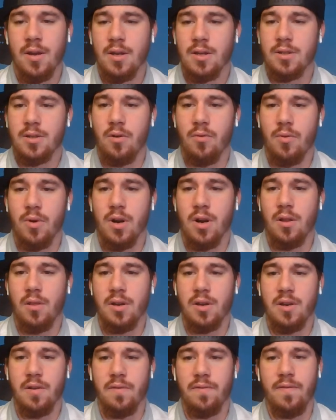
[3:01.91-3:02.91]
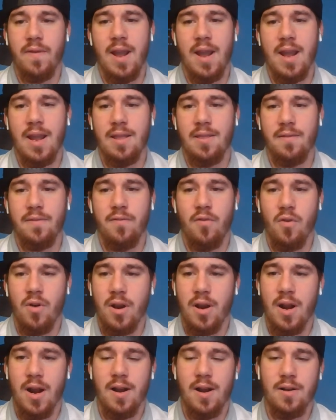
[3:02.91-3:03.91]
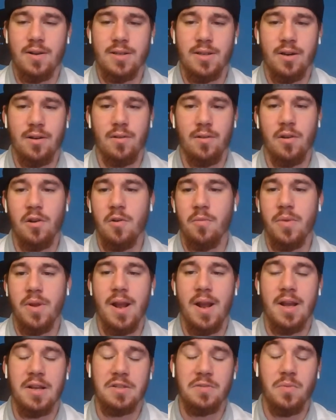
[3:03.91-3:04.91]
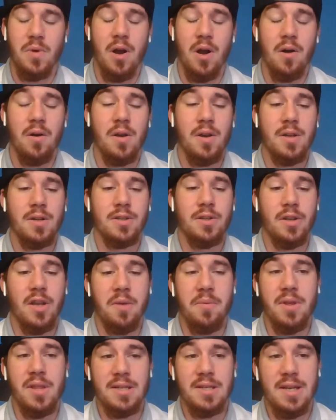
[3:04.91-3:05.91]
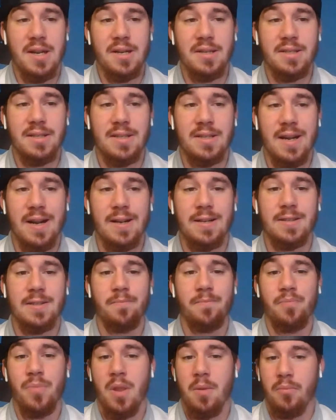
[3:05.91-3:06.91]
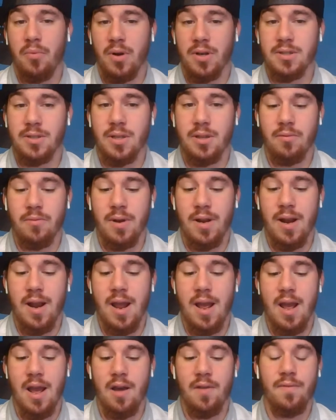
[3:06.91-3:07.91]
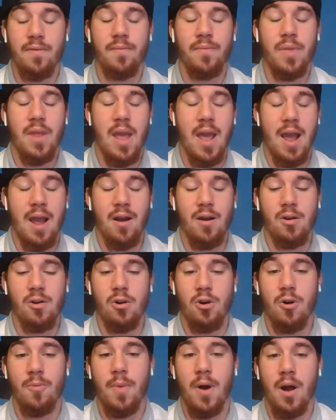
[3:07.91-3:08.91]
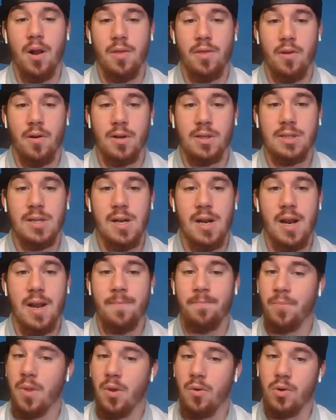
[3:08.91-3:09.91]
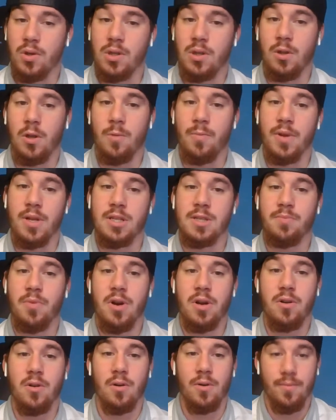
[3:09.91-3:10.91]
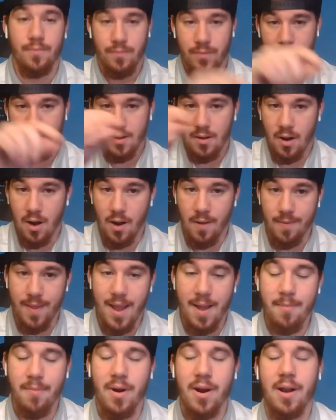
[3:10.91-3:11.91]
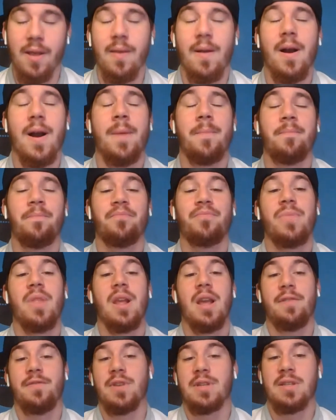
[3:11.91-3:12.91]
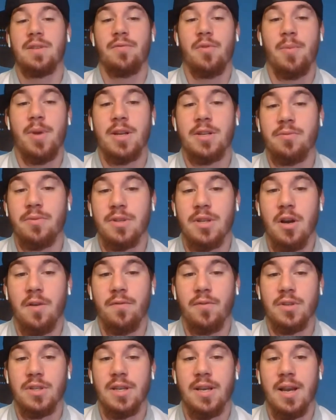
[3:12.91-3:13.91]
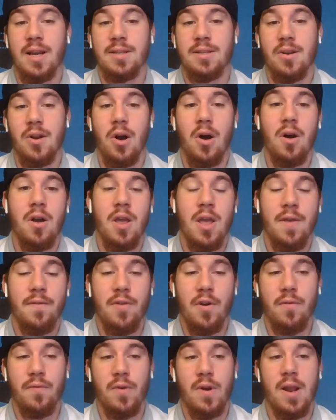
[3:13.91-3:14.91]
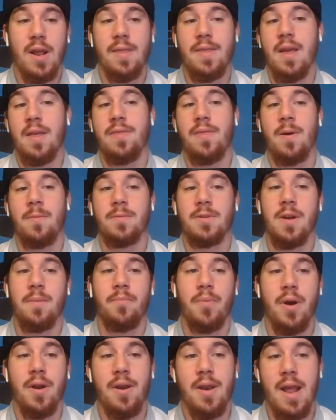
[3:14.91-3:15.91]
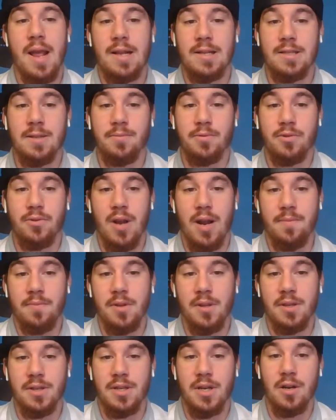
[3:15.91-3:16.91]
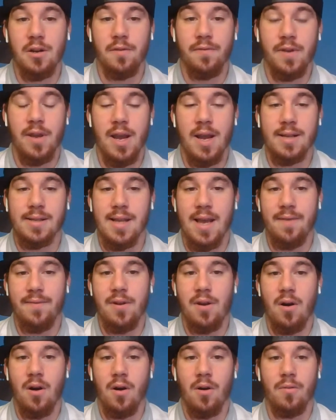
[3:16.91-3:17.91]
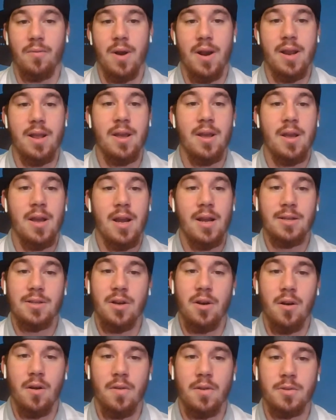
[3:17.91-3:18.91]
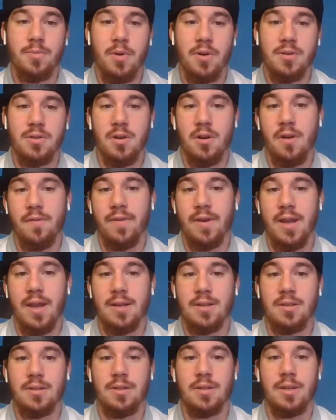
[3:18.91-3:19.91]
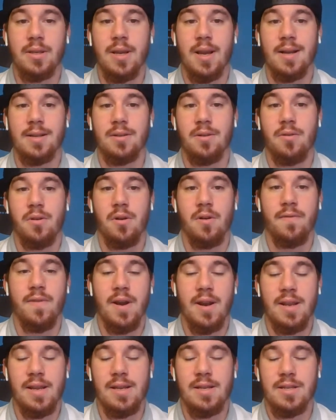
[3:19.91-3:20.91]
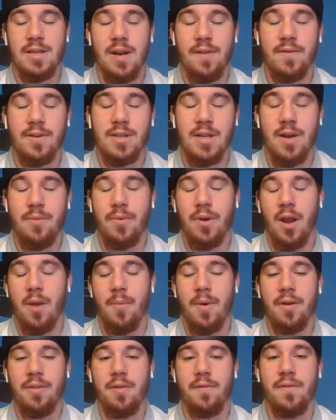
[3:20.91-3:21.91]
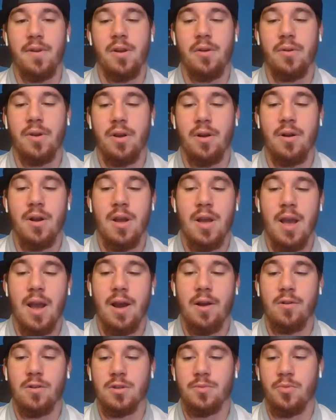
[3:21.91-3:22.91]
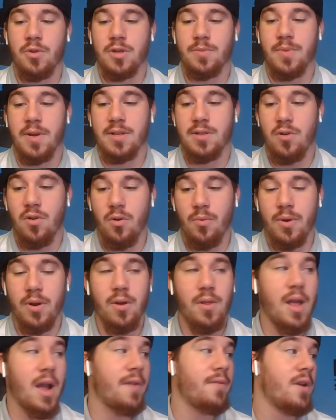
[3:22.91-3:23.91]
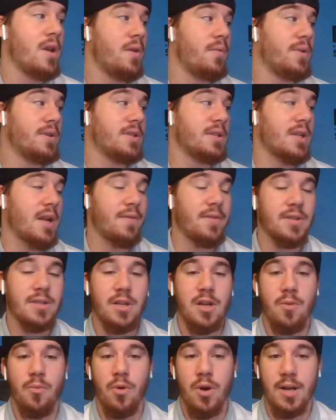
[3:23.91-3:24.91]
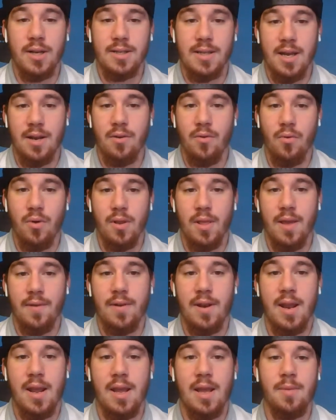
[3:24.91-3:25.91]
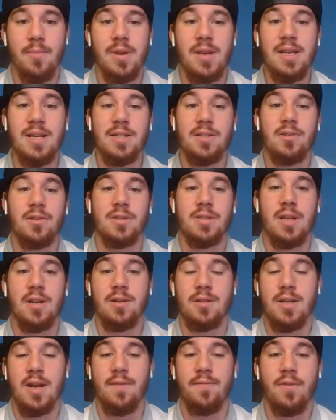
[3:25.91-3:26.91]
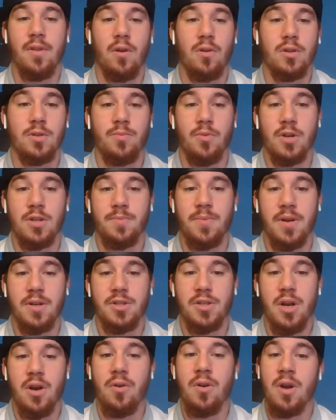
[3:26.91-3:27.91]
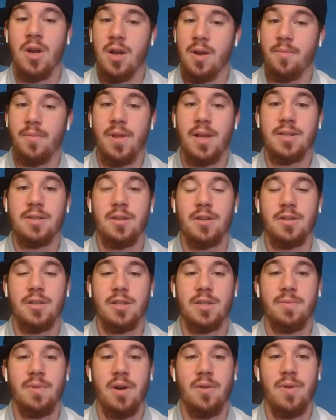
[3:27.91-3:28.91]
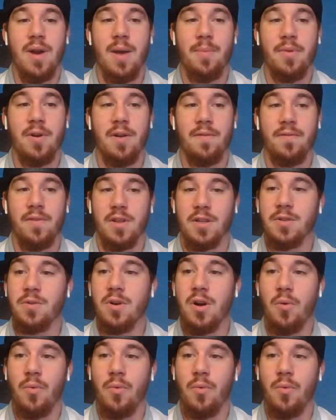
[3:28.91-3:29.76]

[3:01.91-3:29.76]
So we're going to look to fade the 49ers here a little bit as well. So give me the Tennessee Titans plus the 3.5 at home on Thursday night with a little bit of sprinkle on that money line. If this information was helpful to you guys at all, feel free to hit that thumbs up button and subscribe to the channel if you guys haven't already. And turn on those post notifications so you guys are notified each and every time we come out the video here at Earle Sports Bets, or we go live, which is every single morning, 10 or 11 a.m. Eastern Standard Time for the Earle Sports Bets show. But that's going to just about wrap it up for this one.